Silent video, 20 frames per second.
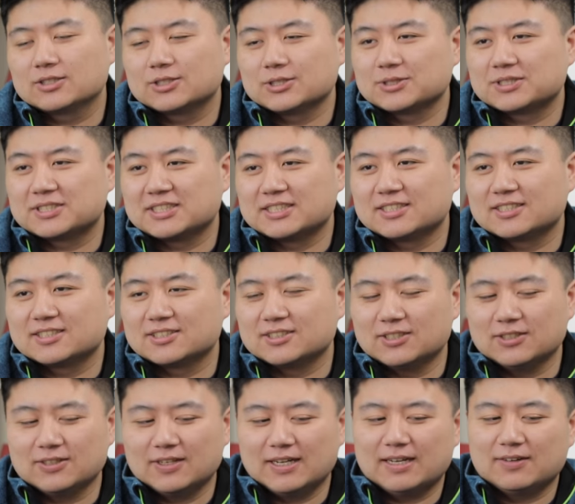Also, since you
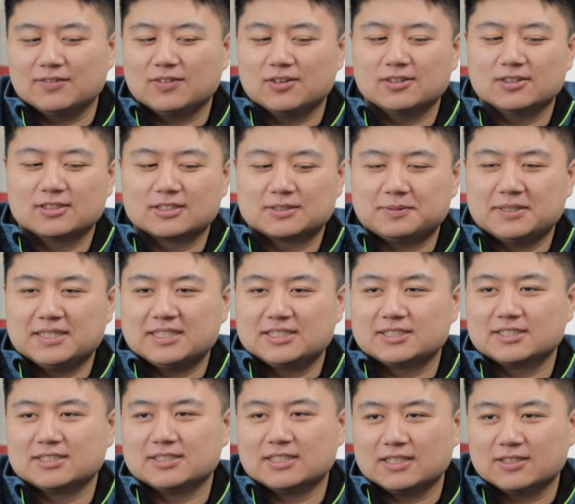know I have all the
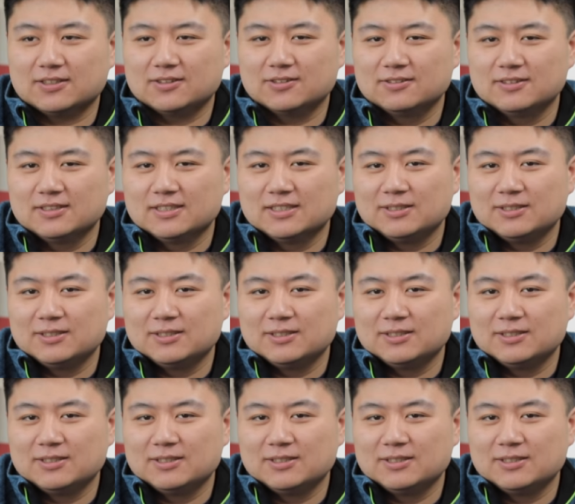expansions now,